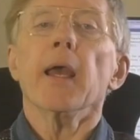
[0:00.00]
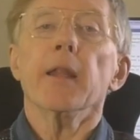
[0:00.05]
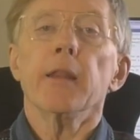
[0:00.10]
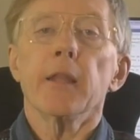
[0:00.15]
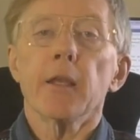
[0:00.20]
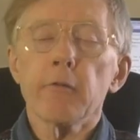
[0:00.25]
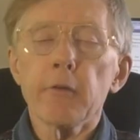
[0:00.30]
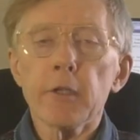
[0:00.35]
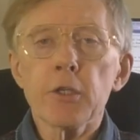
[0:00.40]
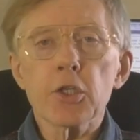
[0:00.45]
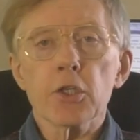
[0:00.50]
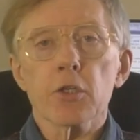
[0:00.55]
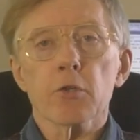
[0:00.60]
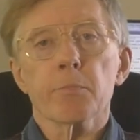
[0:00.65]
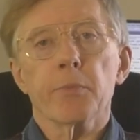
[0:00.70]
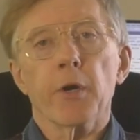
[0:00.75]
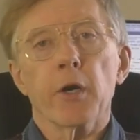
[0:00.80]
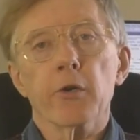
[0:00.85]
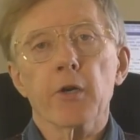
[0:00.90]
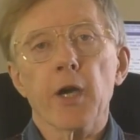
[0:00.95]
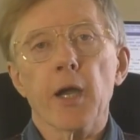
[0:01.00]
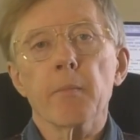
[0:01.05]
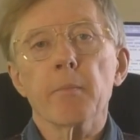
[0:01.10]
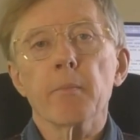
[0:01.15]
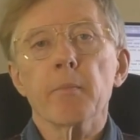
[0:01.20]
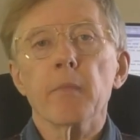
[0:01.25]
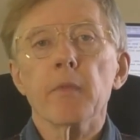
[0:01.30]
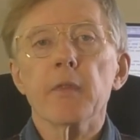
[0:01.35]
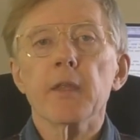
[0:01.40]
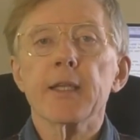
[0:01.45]
In the original
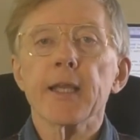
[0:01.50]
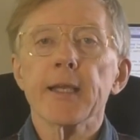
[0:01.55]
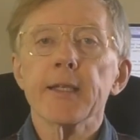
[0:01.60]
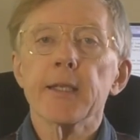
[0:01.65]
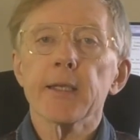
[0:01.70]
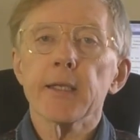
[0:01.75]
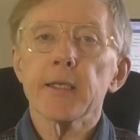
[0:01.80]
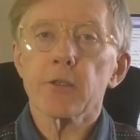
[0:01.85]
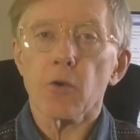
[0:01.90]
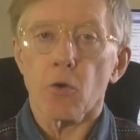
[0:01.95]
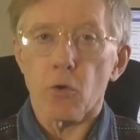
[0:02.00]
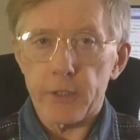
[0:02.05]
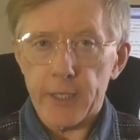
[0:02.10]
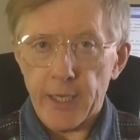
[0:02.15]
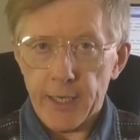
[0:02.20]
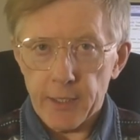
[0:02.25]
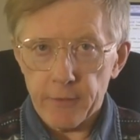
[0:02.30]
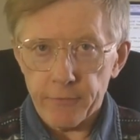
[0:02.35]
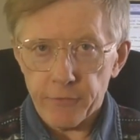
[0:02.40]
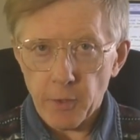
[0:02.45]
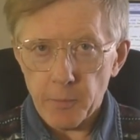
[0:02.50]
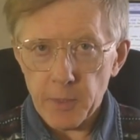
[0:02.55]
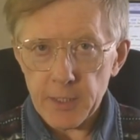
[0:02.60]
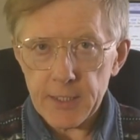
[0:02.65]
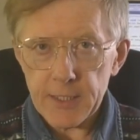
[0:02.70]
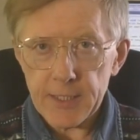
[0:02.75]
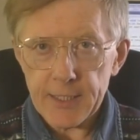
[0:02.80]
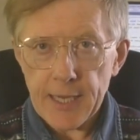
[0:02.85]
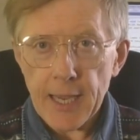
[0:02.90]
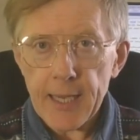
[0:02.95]
program, the data is all taken from a
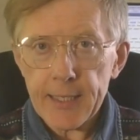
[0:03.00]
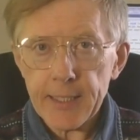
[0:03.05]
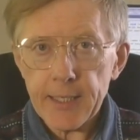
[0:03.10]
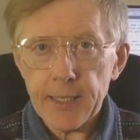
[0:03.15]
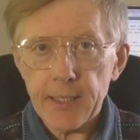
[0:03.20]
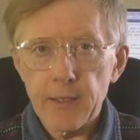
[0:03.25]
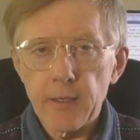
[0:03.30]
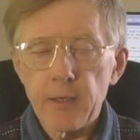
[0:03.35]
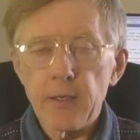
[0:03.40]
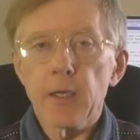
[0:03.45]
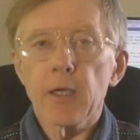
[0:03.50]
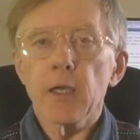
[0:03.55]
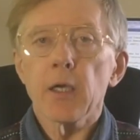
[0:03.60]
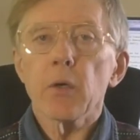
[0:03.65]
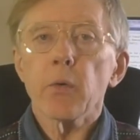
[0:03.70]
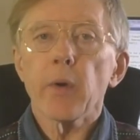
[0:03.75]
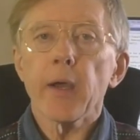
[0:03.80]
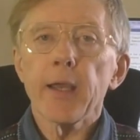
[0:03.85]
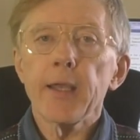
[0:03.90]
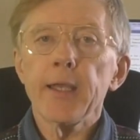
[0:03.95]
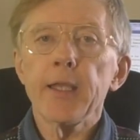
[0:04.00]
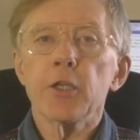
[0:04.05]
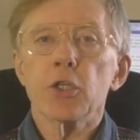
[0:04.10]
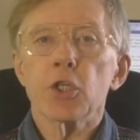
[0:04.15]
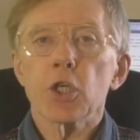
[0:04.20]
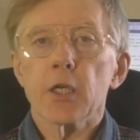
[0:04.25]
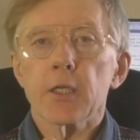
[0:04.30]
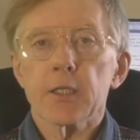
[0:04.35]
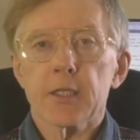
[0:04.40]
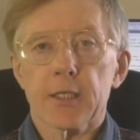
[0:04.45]
stack, where
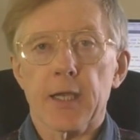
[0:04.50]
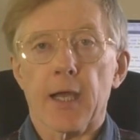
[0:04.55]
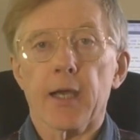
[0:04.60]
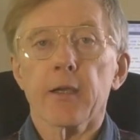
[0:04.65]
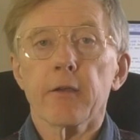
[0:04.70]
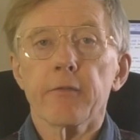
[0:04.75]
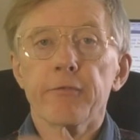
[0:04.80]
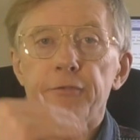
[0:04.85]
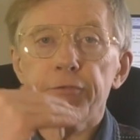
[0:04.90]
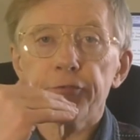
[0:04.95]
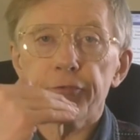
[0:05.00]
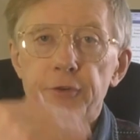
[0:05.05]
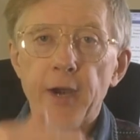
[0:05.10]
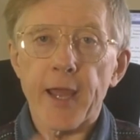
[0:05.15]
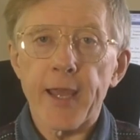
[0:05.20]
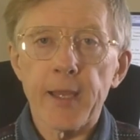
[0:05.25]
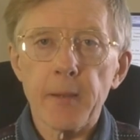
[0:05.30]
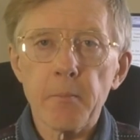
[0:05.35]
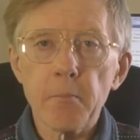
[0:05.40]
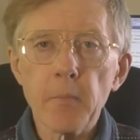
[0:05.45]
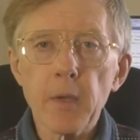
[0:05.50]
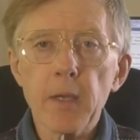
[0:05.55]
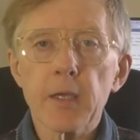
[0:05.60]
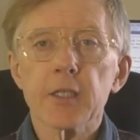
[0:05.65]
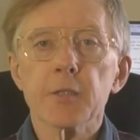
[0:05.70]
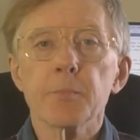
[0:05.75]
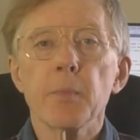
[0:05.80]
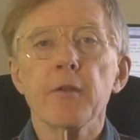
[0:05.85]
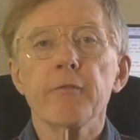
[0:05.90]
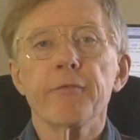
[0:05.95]
each stack frame
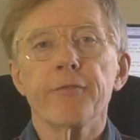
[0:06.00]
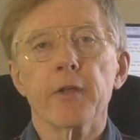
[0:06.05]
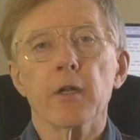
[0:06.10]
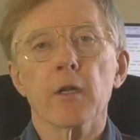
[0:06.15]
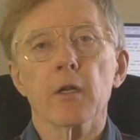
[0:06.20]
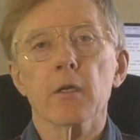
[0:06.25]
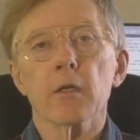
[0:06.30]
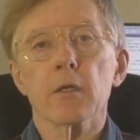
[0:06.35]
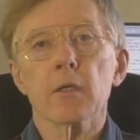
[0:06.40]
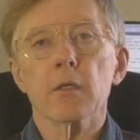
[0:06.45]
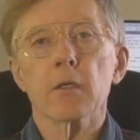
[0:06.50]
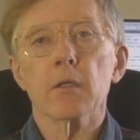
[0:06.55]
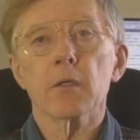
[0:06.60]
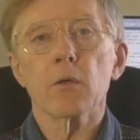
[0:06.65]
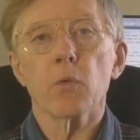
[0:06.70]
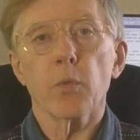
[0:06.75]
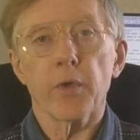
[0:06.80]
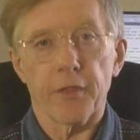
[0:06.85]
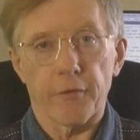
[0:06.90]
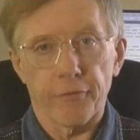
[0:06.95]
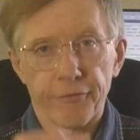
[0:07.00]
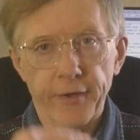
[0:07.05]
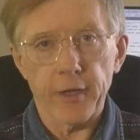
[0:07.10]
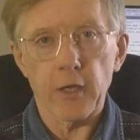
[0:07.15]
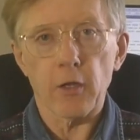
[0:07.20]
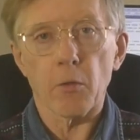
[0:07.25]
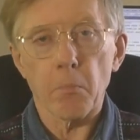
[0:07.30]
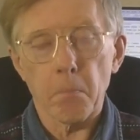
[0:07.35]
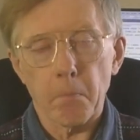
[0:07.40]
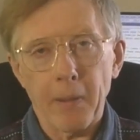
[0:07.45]
has been filled with the
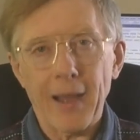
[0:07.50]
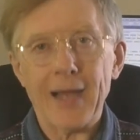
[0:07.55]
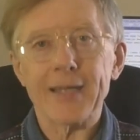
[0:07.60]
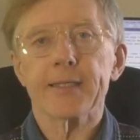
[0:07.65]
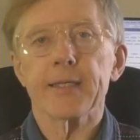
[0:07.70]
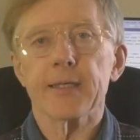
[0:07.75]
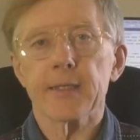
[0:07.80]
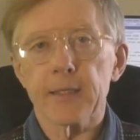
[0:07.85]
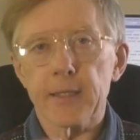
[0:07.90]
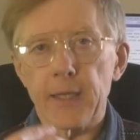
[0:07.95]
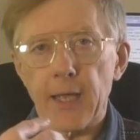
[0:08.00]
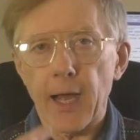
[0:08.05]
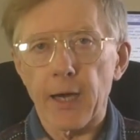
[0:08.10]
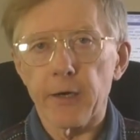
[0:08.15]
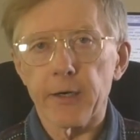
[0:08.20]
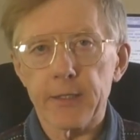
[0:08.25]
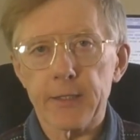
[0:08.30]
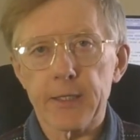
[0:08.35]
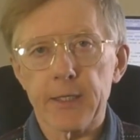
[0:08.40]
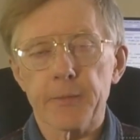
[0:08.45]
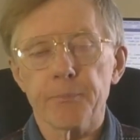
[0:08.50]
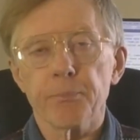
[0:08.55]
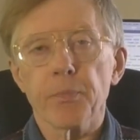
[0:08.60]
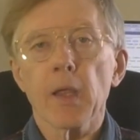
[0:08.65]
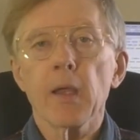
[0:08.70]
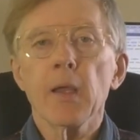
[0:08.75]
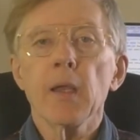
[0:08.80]
fill pattern character.